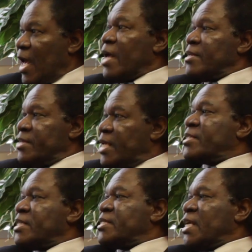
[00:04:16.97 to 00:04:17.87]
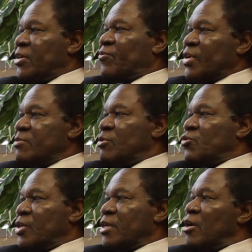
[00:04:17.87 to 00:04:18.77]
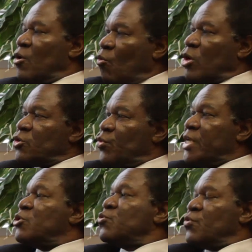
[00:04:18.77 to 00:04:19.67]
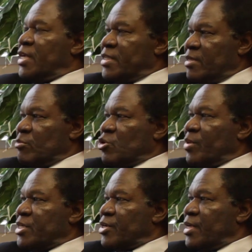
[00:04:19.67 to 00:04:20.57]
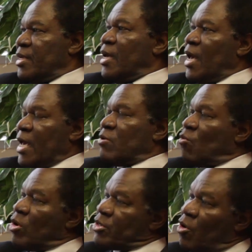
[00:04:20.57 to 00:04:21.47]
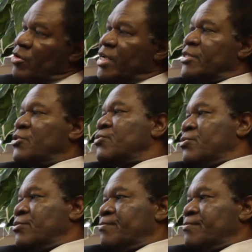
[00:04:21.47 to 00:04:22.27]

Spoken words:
And this is the difference between what we do in Symptometry and what others do.